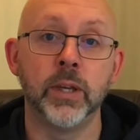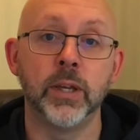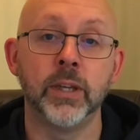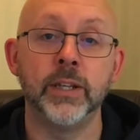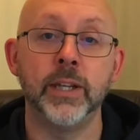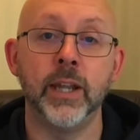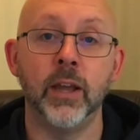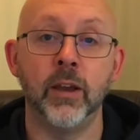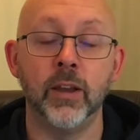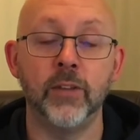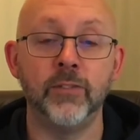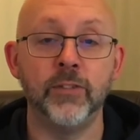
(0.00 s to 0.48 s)

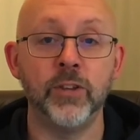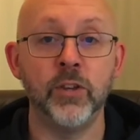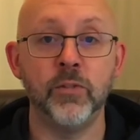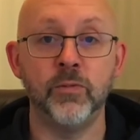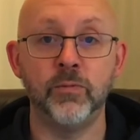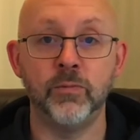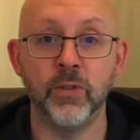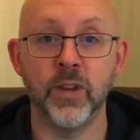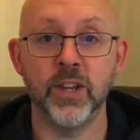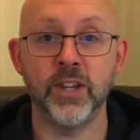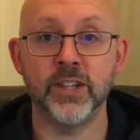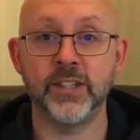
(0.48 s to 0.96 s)
Now, if
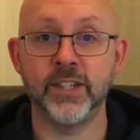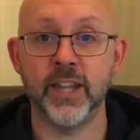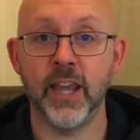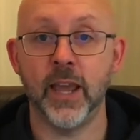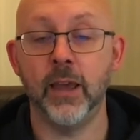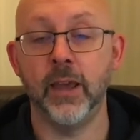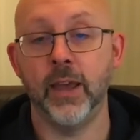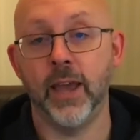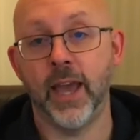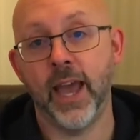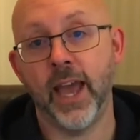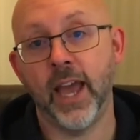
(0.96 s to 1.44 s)
you
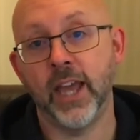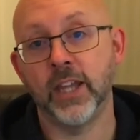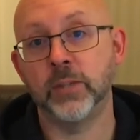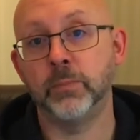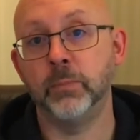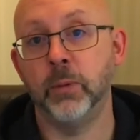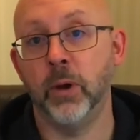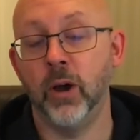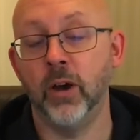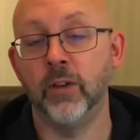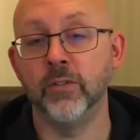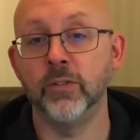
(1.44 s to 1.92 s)
set as
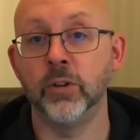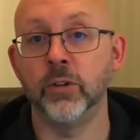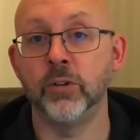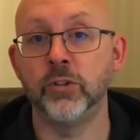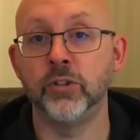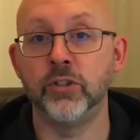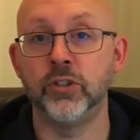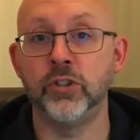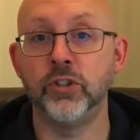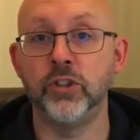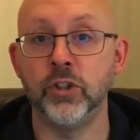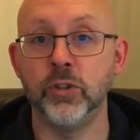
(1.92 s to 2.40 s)
part of your
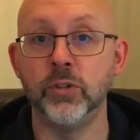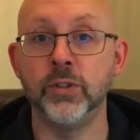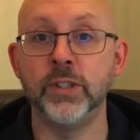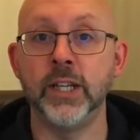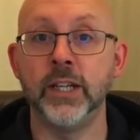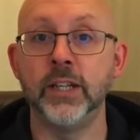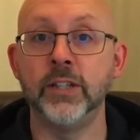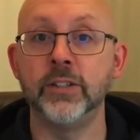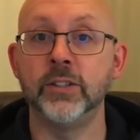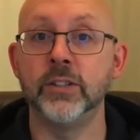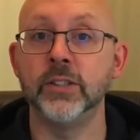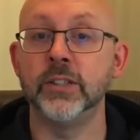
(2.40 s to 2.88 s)
due
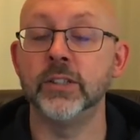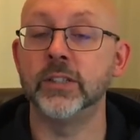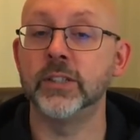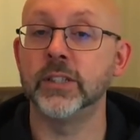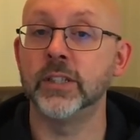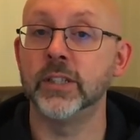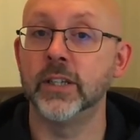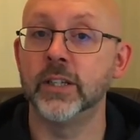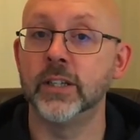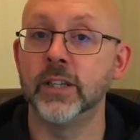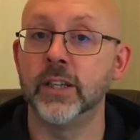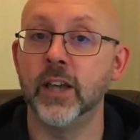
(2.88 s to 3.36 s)
diligence,